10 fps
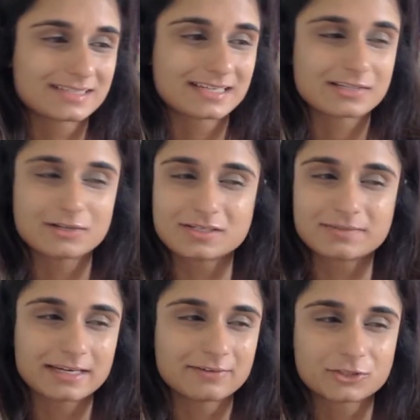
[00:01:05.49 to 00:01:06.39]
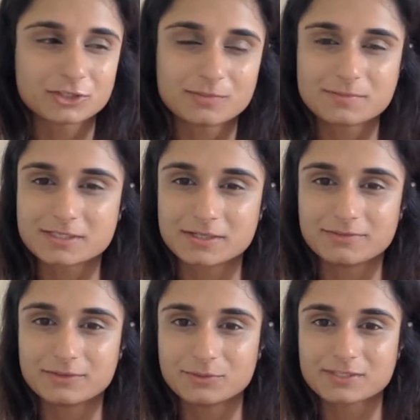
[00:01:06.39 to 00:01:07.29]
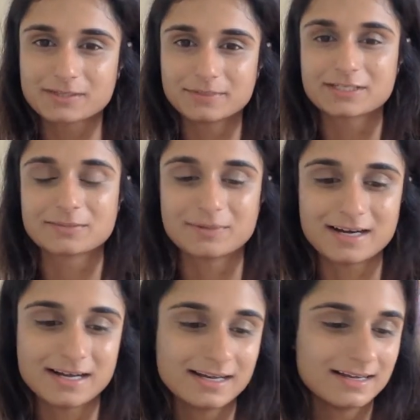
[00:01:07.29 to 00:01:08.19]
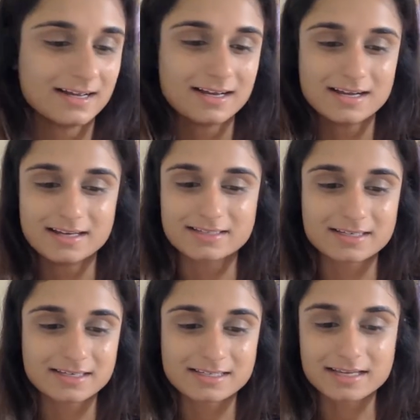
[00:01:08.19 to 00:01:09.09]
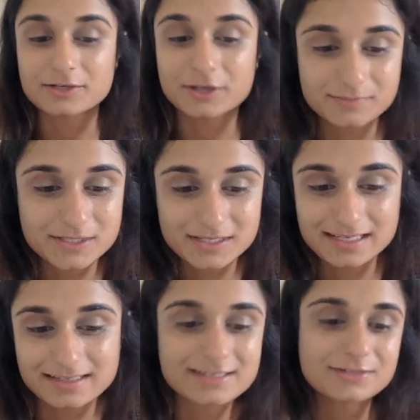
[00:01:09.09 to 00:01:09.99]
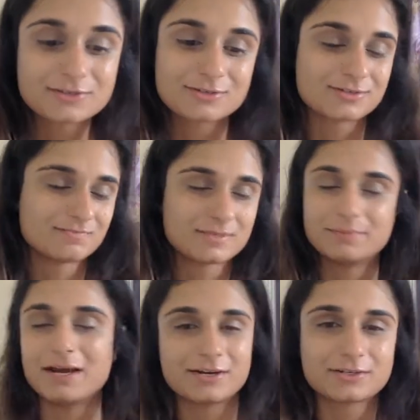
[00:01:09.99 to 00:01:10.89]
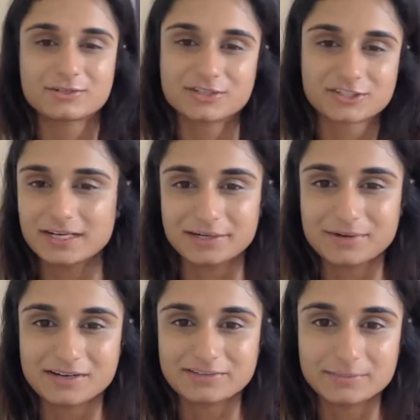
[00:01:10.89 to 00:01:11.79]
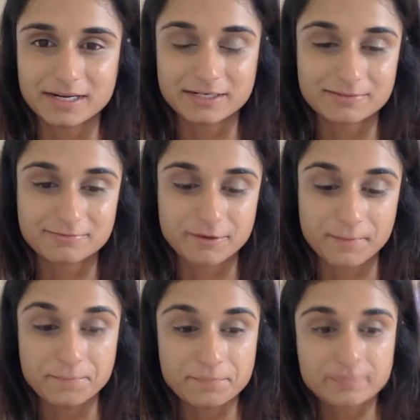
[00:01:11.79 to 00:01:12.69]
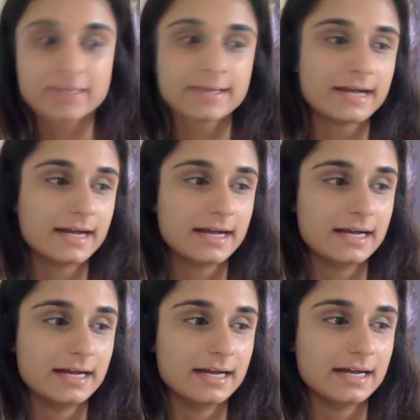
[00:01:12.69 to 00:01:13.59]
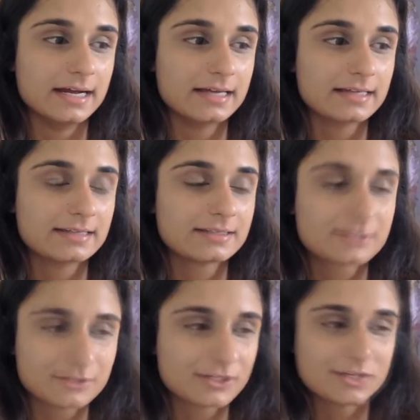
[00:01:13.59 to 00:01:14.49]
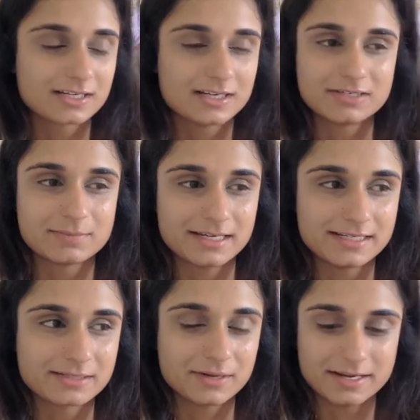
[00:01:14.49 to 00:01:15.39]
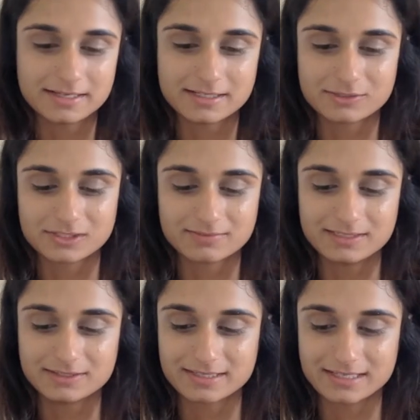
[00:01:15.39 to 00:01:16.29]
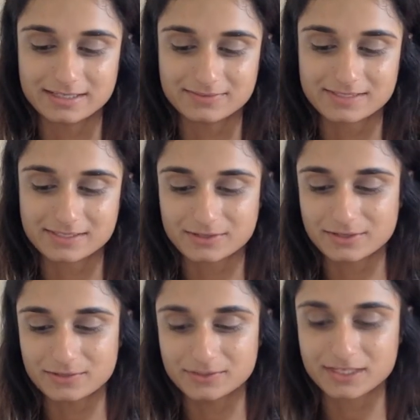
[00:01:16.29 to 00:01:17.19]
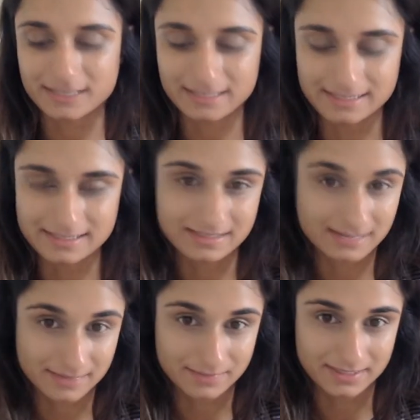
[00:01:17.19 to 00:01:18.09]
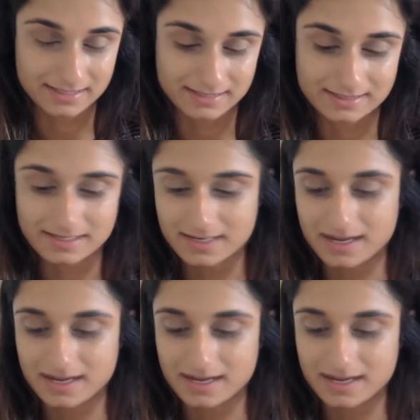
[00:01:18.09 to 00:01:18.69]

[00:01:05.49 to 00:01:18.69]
There's loads of gift shops, so if you want something to buy to send home to England or America or Australia, wherever you might come from, Suzhou is a lovely place to buy these sorts of little gifts and cute Chinese type things.